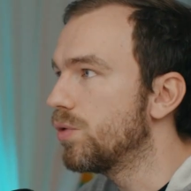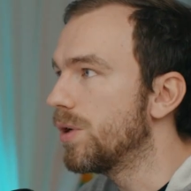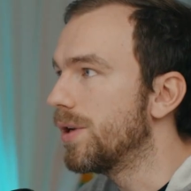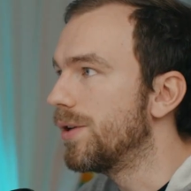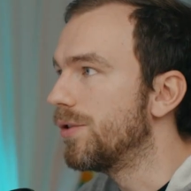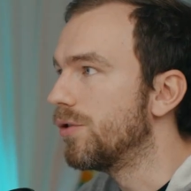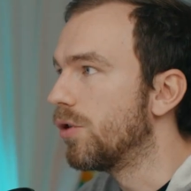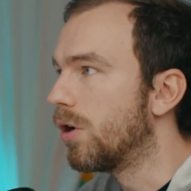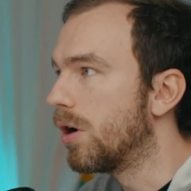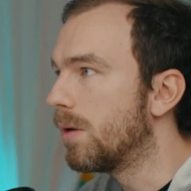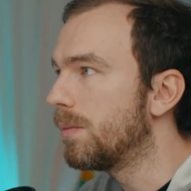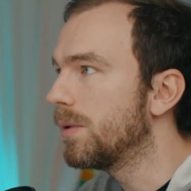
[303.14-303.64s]
to a
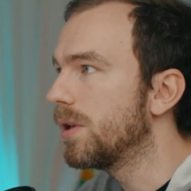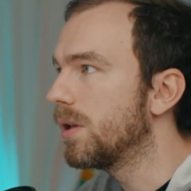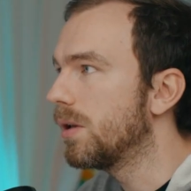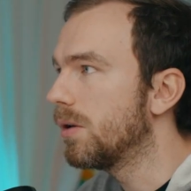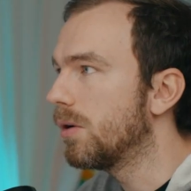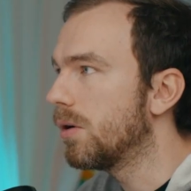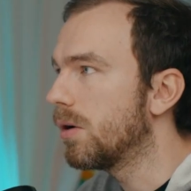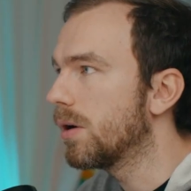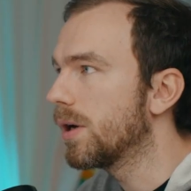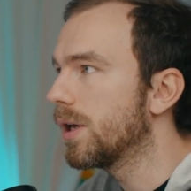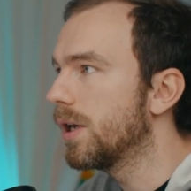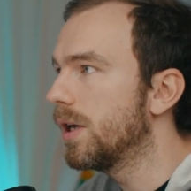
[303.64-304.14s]
normal
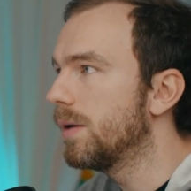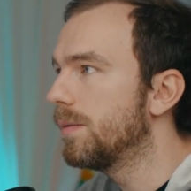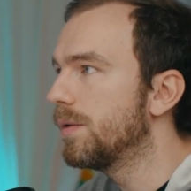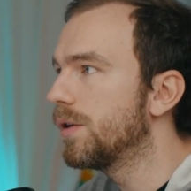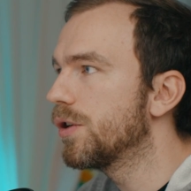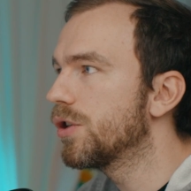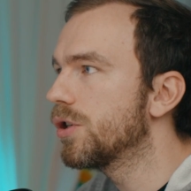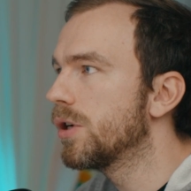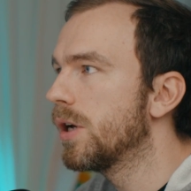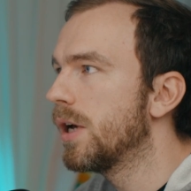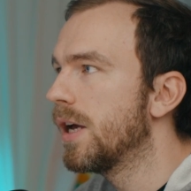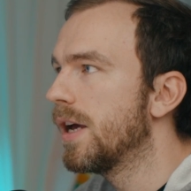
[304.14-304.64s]
log
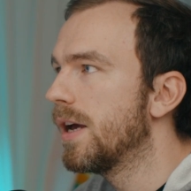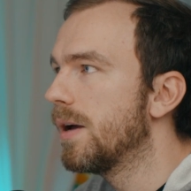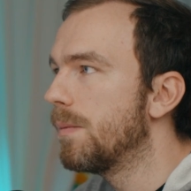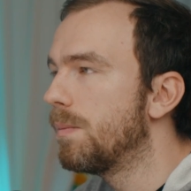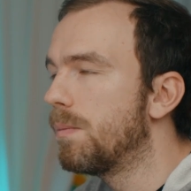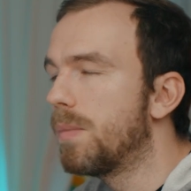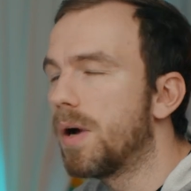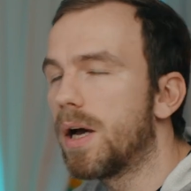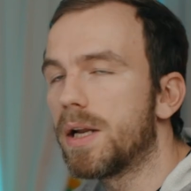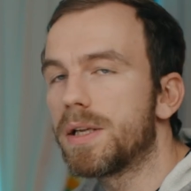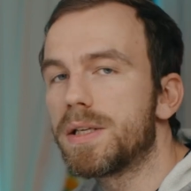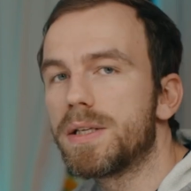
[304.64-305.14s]
image,
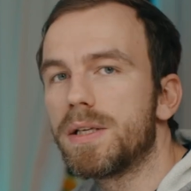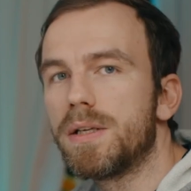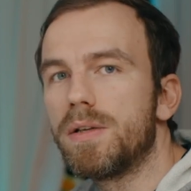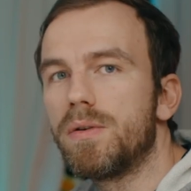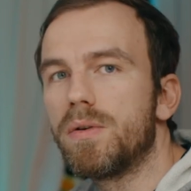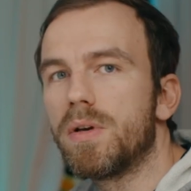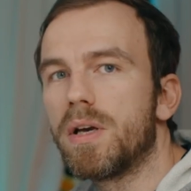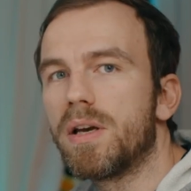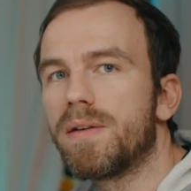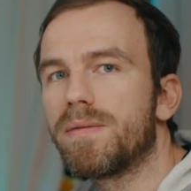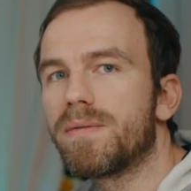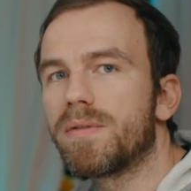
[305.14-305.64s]
but
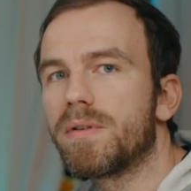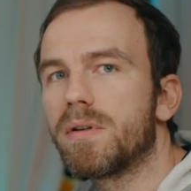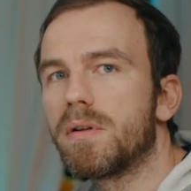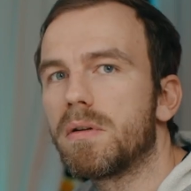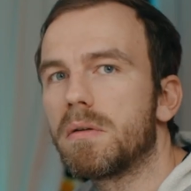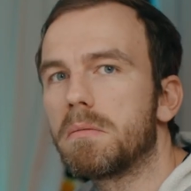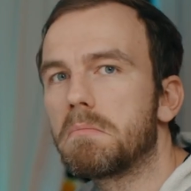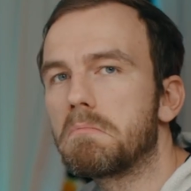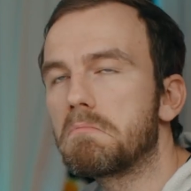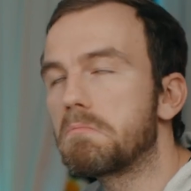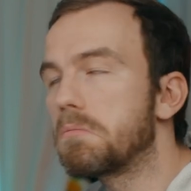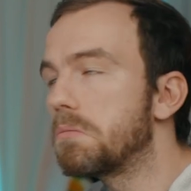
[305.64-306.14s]
you have
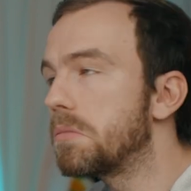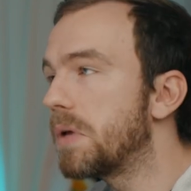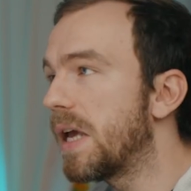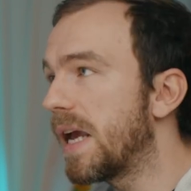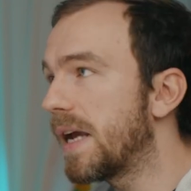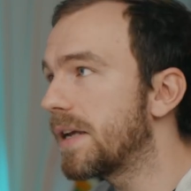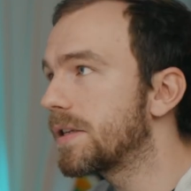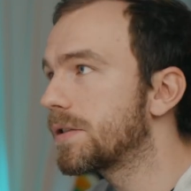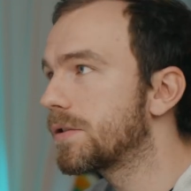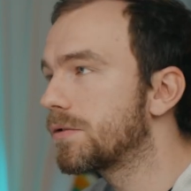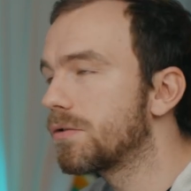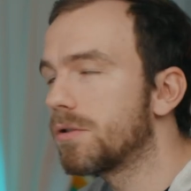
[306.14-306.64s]
a
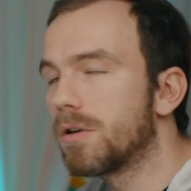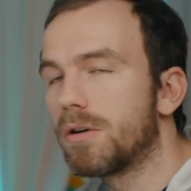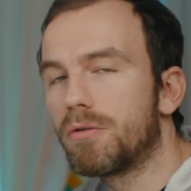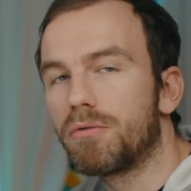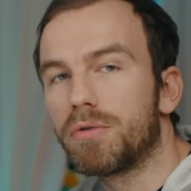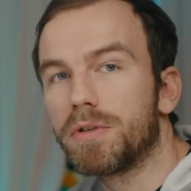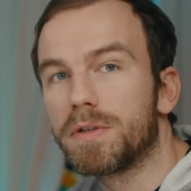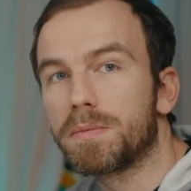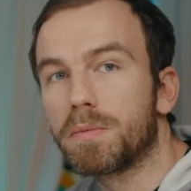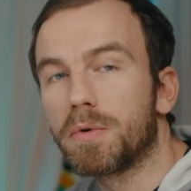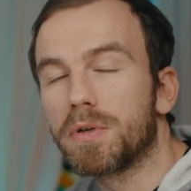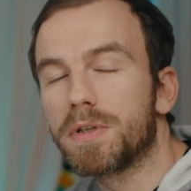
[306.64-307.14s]

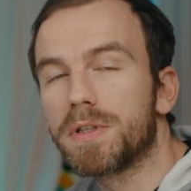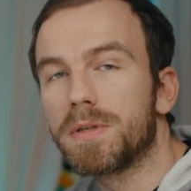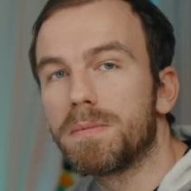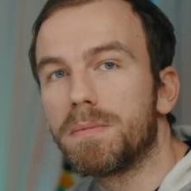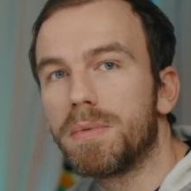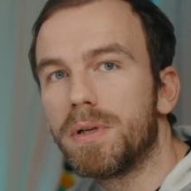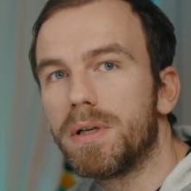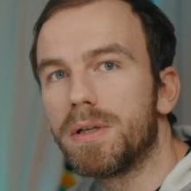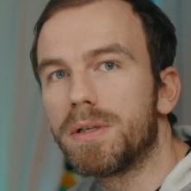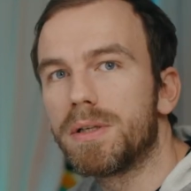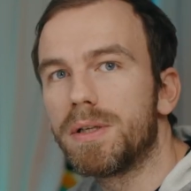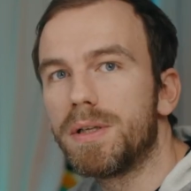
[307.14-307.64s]
extra
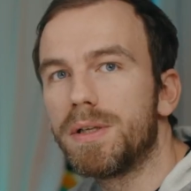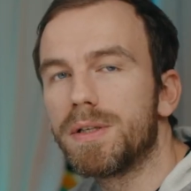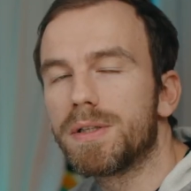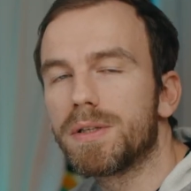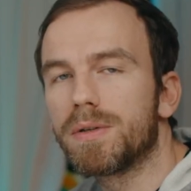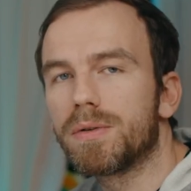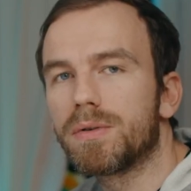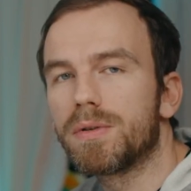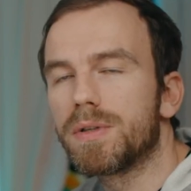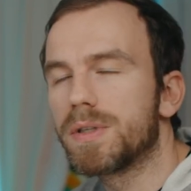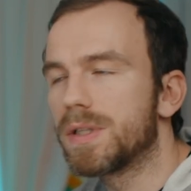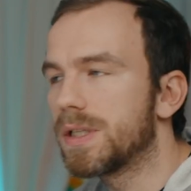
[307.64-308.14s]
responsibility,
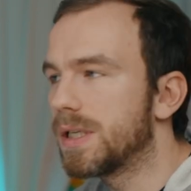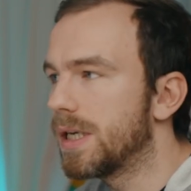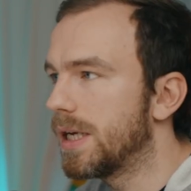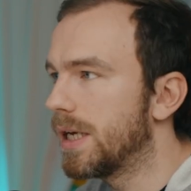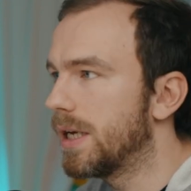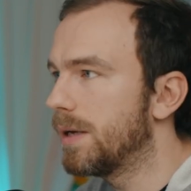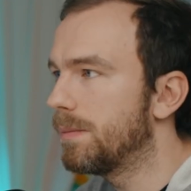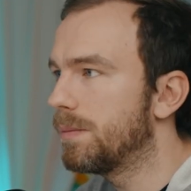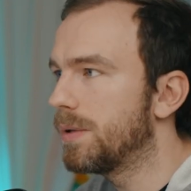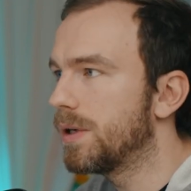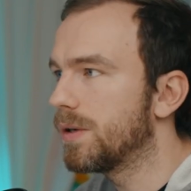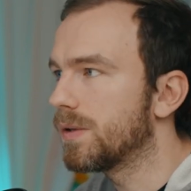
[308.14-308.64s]
so to
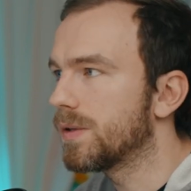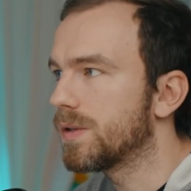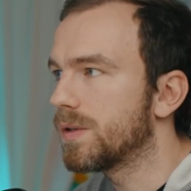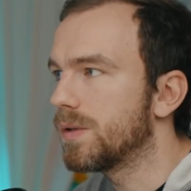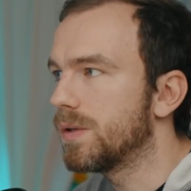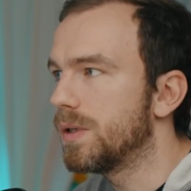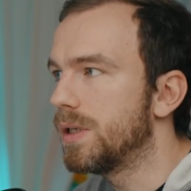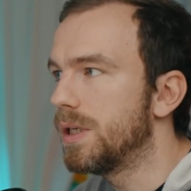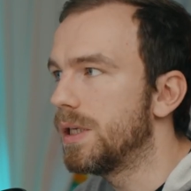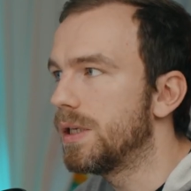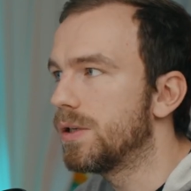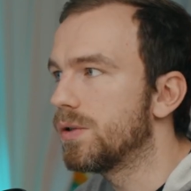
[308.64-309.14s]
say,
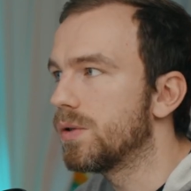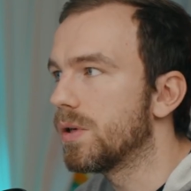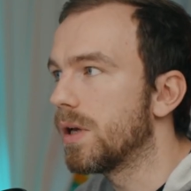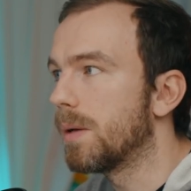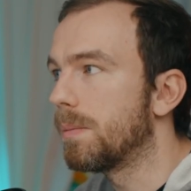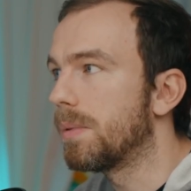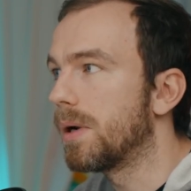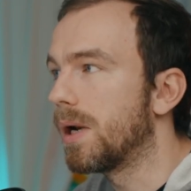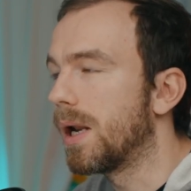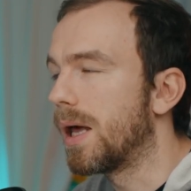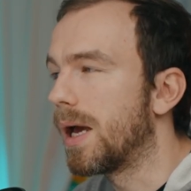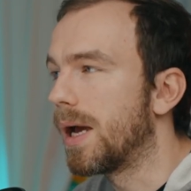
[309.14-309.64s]
because you need to
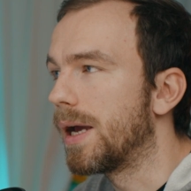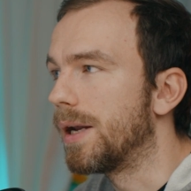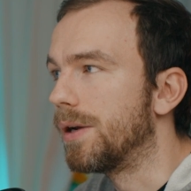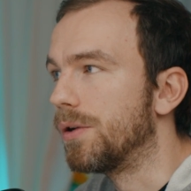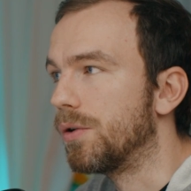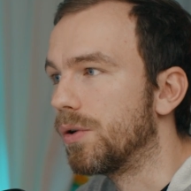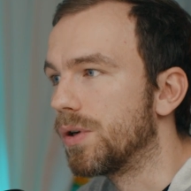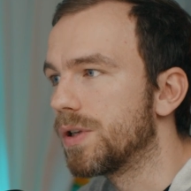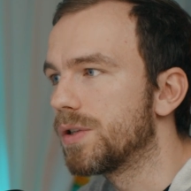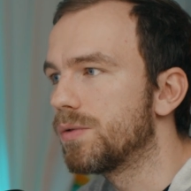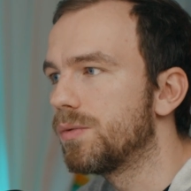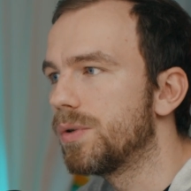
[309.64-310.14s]
apply
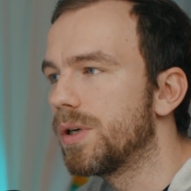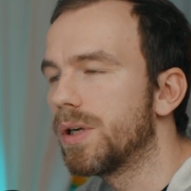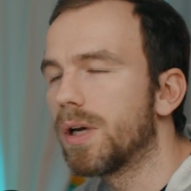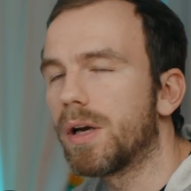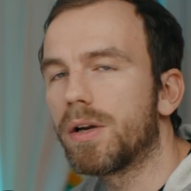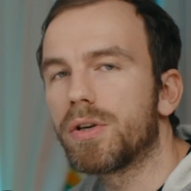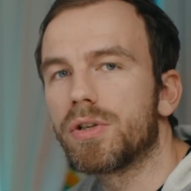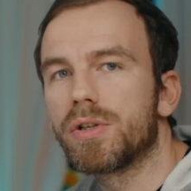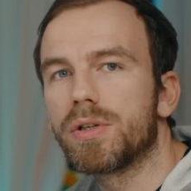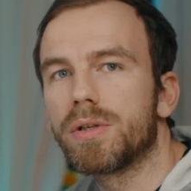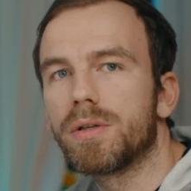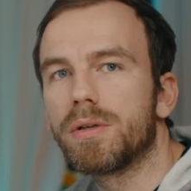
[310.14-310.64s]
noise
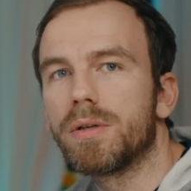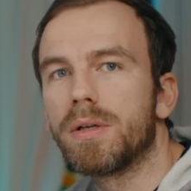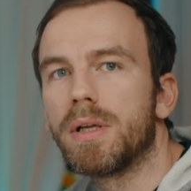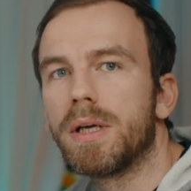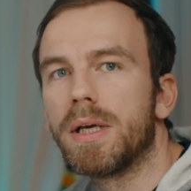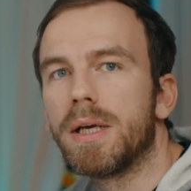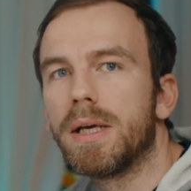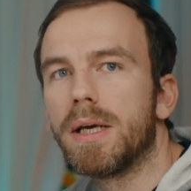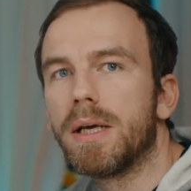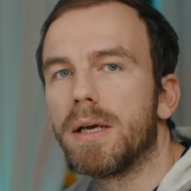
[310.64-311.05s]
reduction